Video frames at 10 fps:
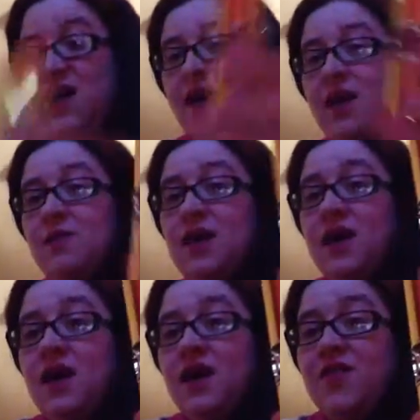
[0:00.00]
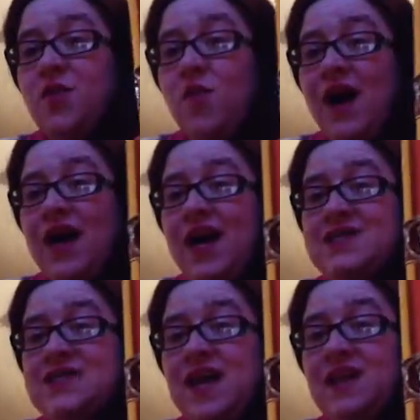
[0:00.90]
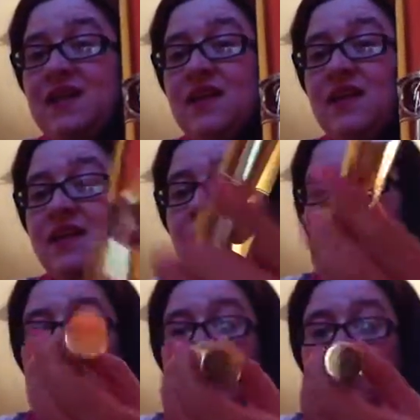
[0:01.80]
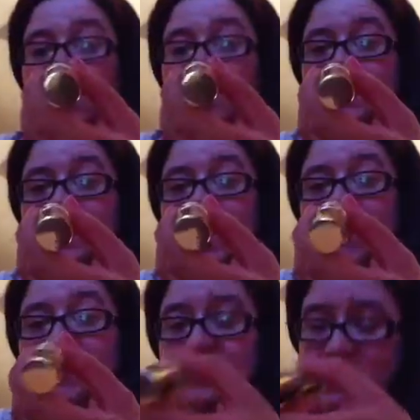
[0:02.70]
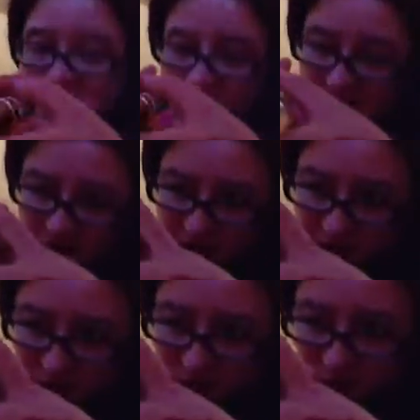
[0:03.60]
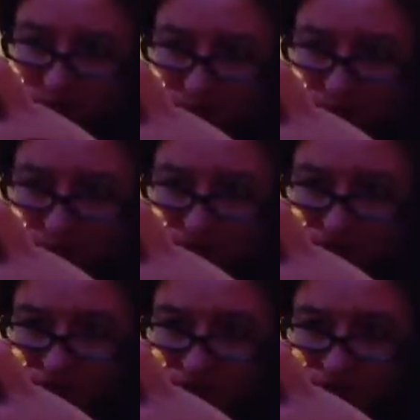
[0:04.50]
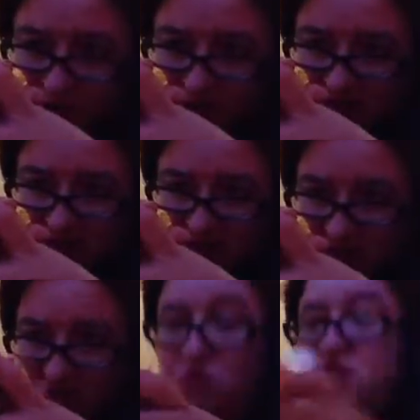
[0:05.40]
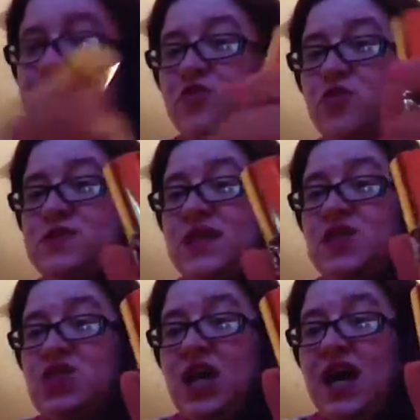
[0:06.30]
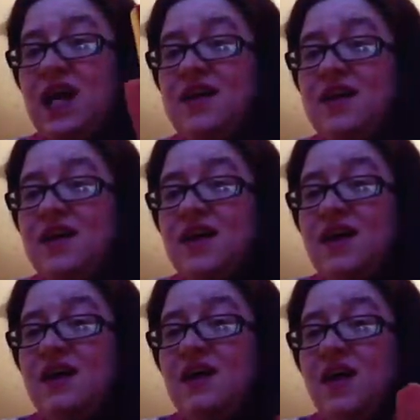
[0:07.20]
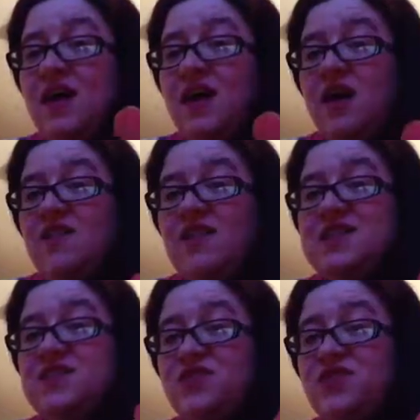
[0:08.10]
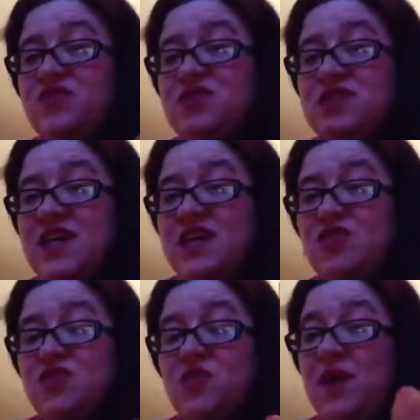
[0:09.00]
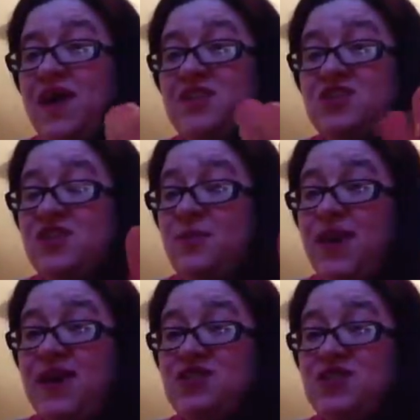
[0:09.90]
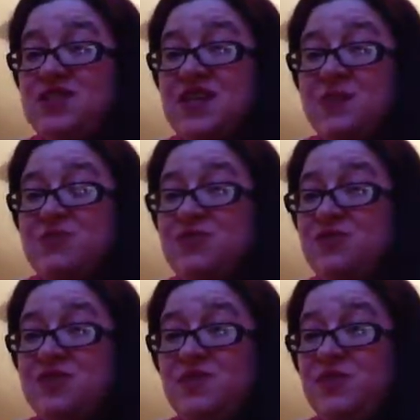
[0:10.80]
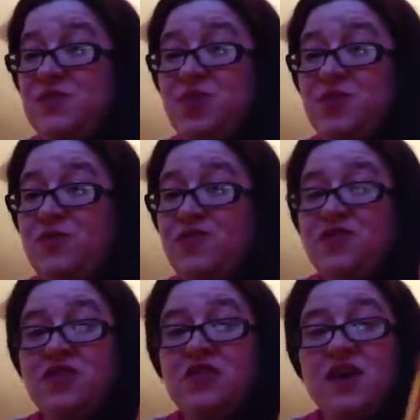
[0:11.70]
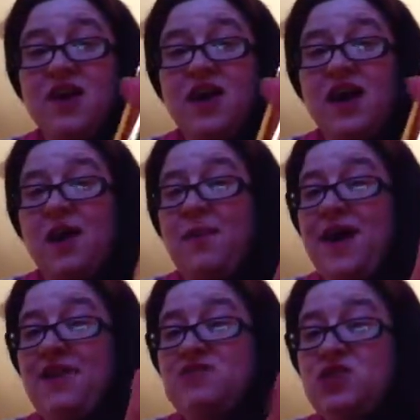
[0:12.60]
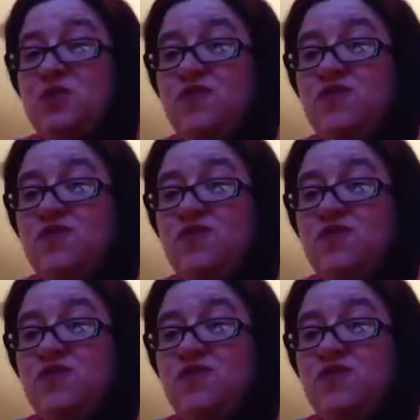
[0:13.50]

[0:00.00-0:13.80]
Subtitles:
the YSL lipsticks. This is a Rouge Volupté Shine. First of all, just take a look at the packaging. The packaging is absolutely beautiful. I have two of